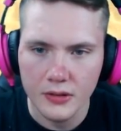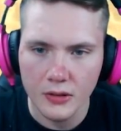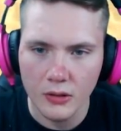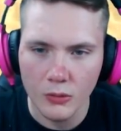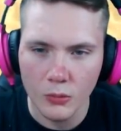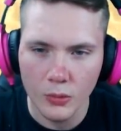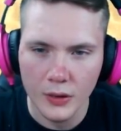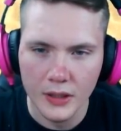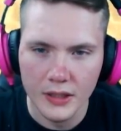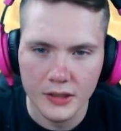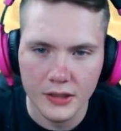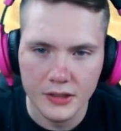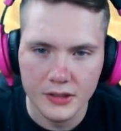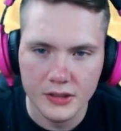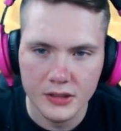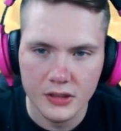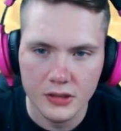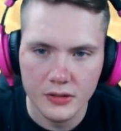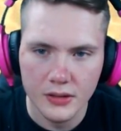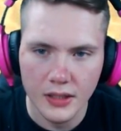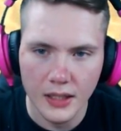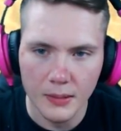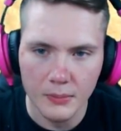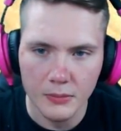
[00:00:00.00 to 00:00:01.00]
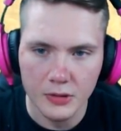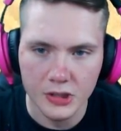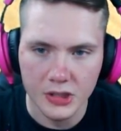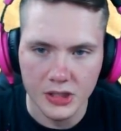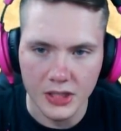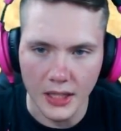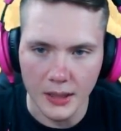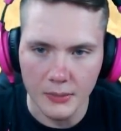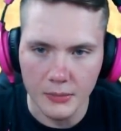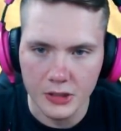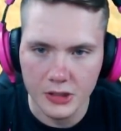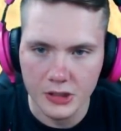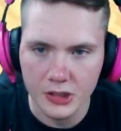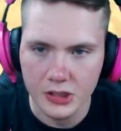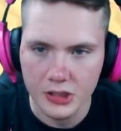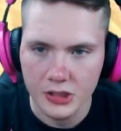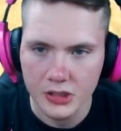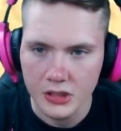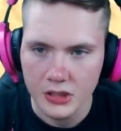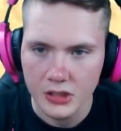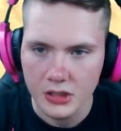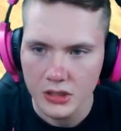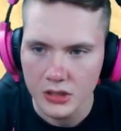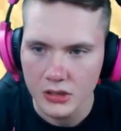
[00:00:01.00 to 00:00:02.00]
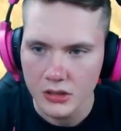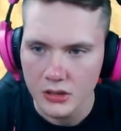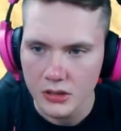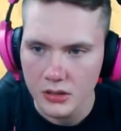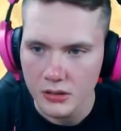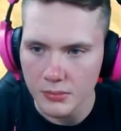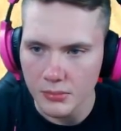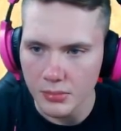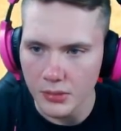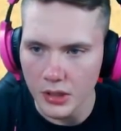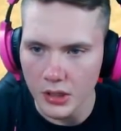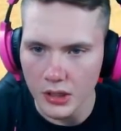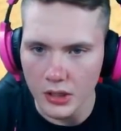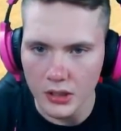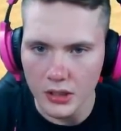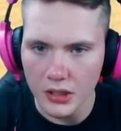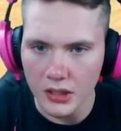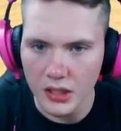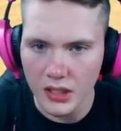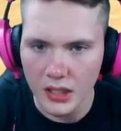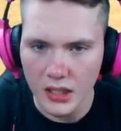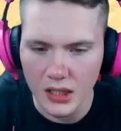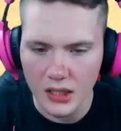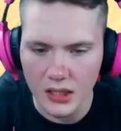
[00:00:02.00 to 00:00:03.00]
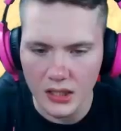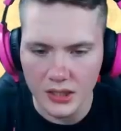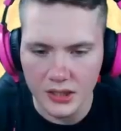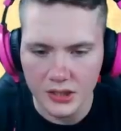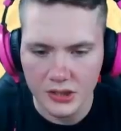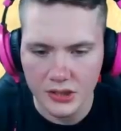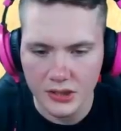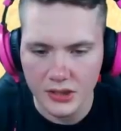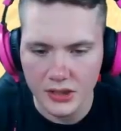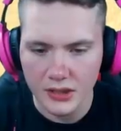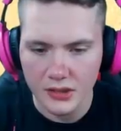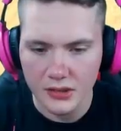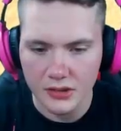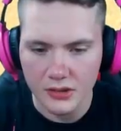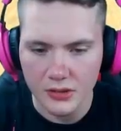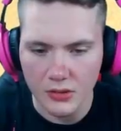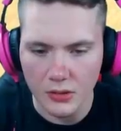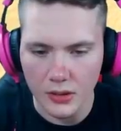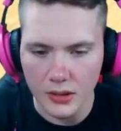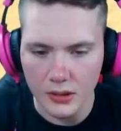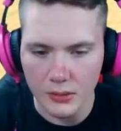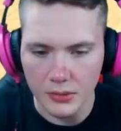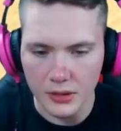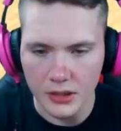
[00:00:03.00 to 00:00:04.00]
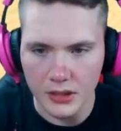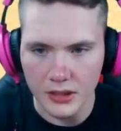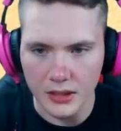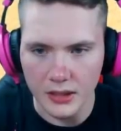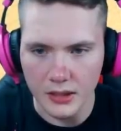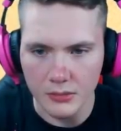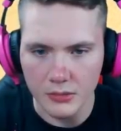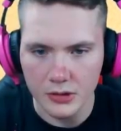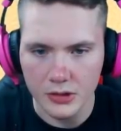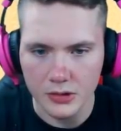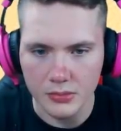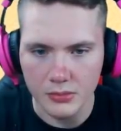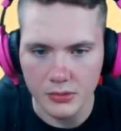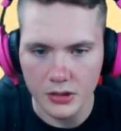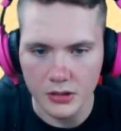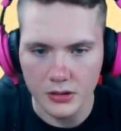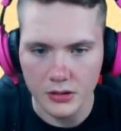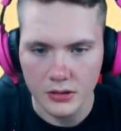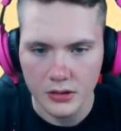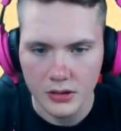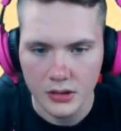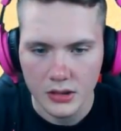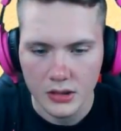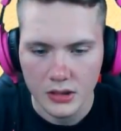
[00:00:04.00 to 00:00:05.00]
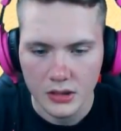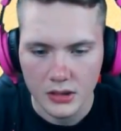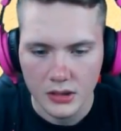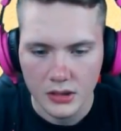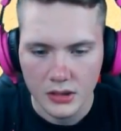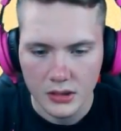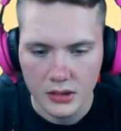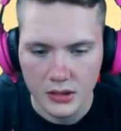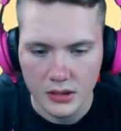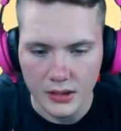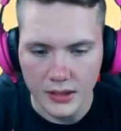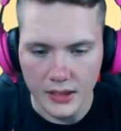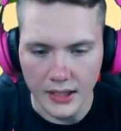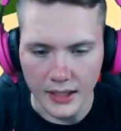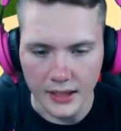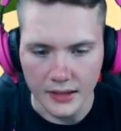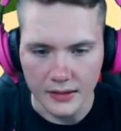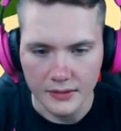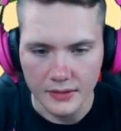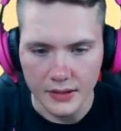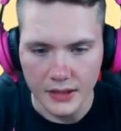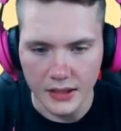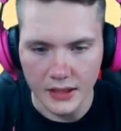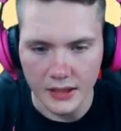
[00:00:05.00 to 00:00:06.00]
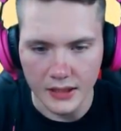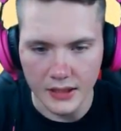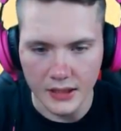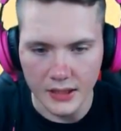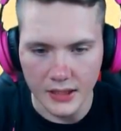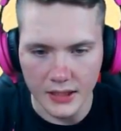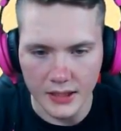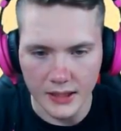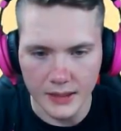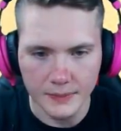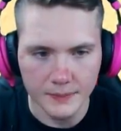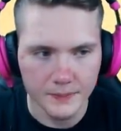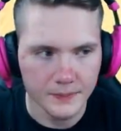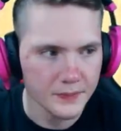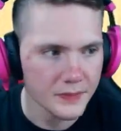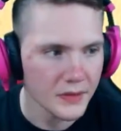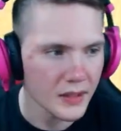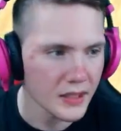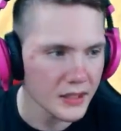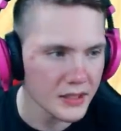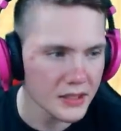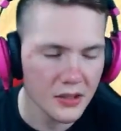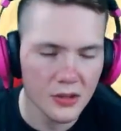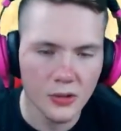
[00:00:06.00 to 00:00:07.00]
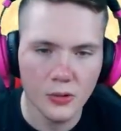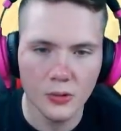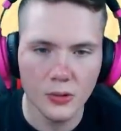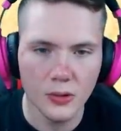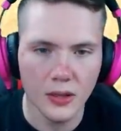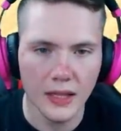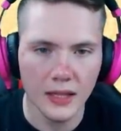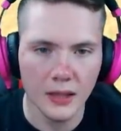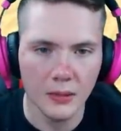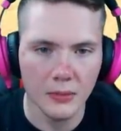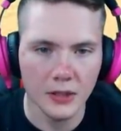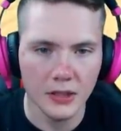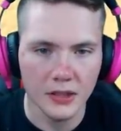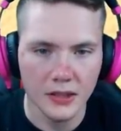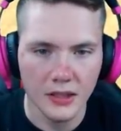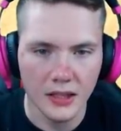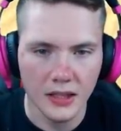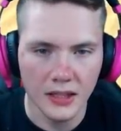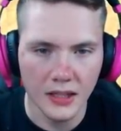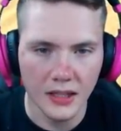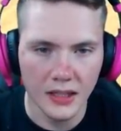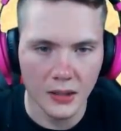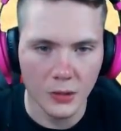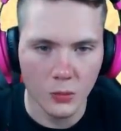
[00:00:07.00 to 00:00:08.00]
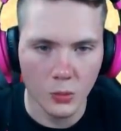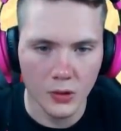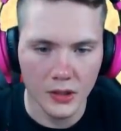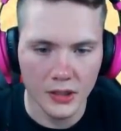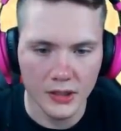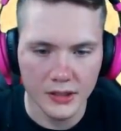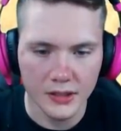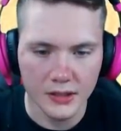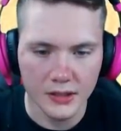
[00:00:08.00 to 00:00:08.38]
Wind doesn't do that much damage, but actually it does quite a bit of damage. But yeah, it's a cool element. I like wind.